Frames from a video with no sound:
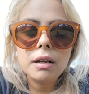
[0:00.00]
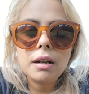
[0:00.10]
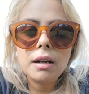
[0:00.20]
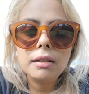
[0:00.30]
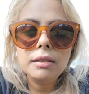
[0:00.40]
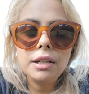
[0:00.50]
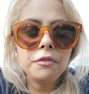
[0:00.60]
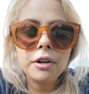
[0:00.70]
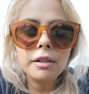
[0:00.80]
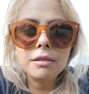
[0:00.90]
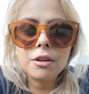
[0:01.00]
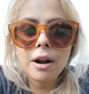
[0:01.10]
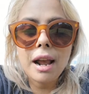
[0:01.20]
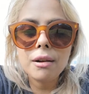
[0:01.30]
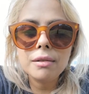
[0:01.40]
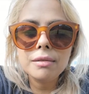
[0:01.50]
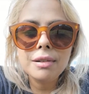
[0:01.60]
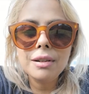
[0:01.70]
a different crowd,